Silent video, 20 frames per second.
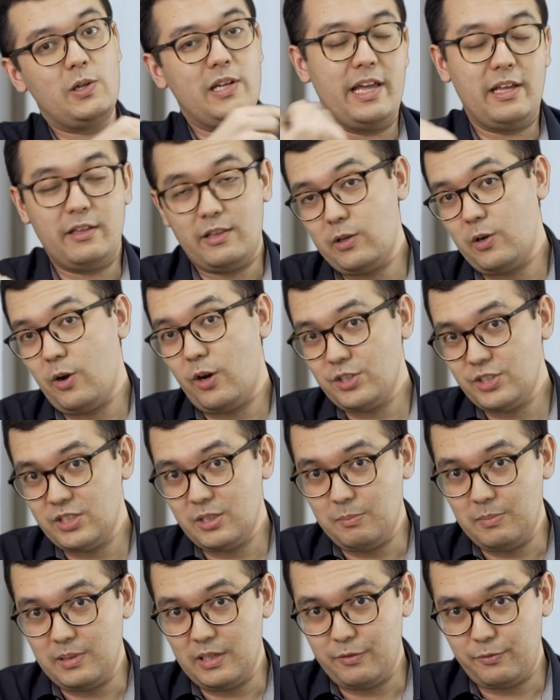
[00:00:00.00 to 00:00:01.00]
like the
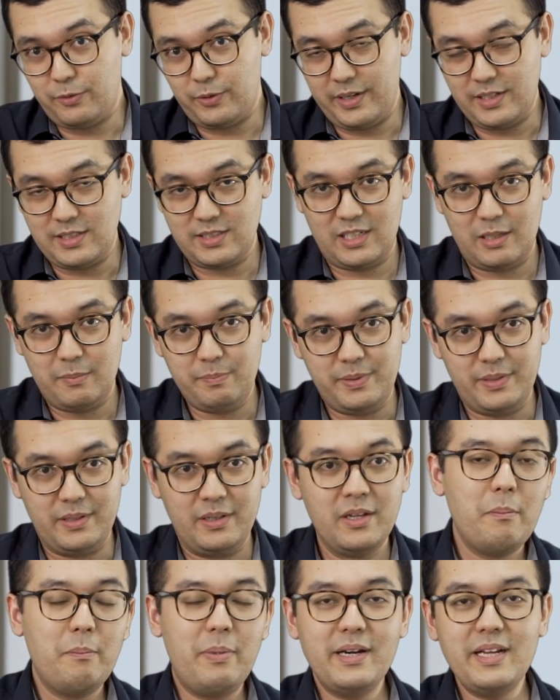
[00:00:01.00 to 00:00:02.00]
Gaussian blur, for example.
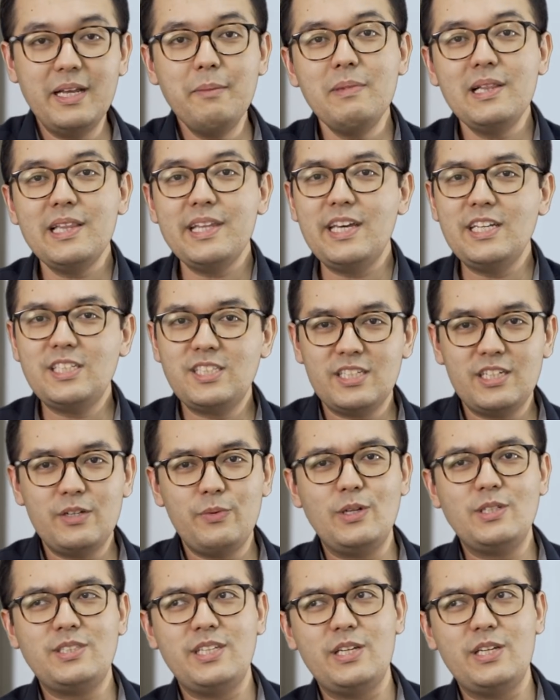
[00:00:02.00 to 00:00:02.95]
But in Malaysia, when you